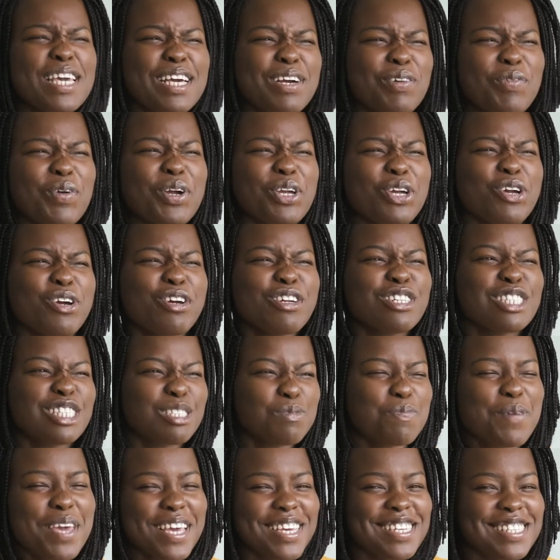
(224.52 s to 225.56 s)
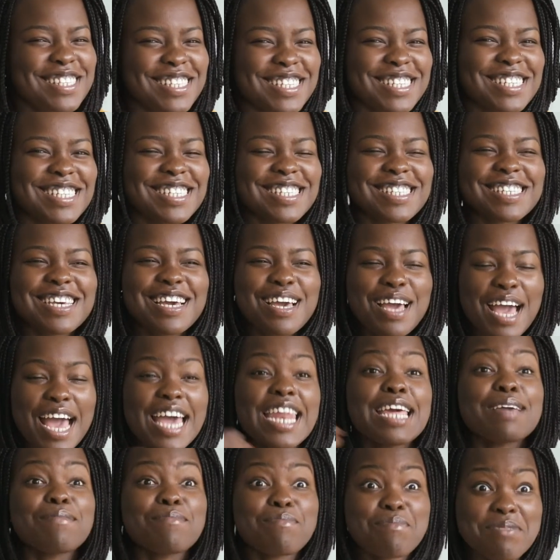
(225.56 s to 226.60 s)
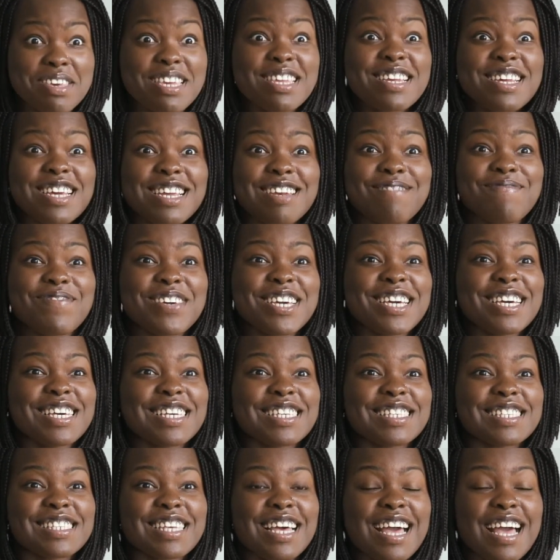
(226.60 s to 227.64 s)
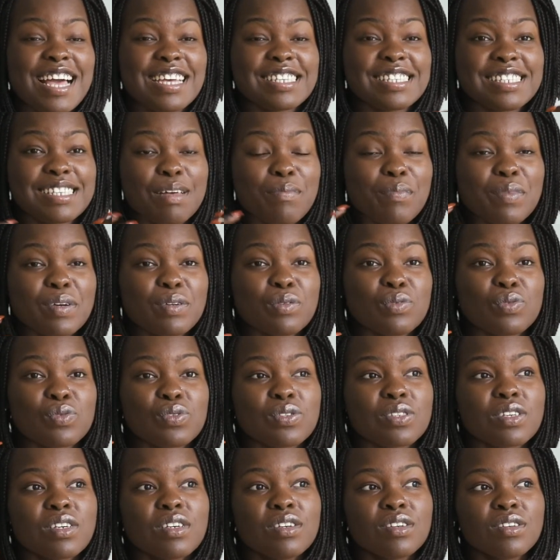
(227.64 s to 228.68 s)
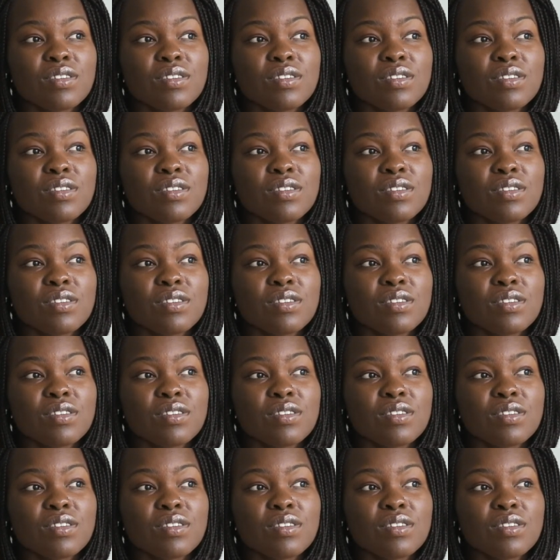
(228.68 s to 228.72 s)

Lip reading: when you're in spaces. And I mean it, because someone who's